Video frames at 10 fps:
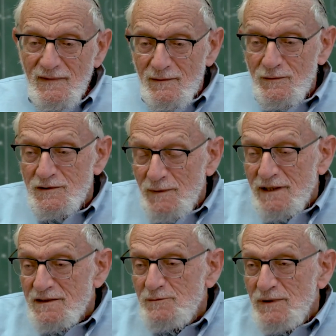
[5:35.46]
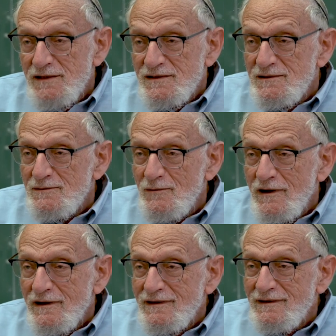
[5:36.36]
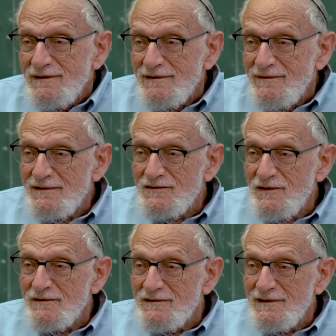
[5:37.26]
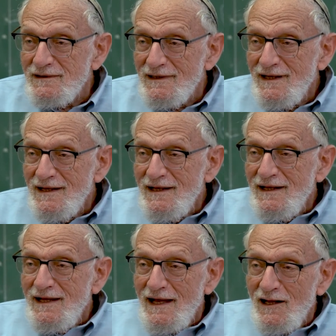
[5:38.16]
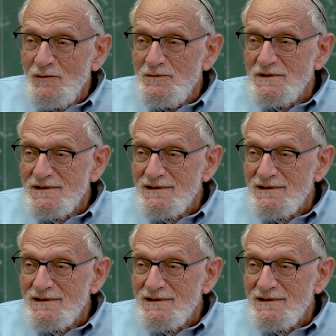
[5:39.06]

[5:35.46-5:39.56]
which makes it pleasant to work, and that certainly helps.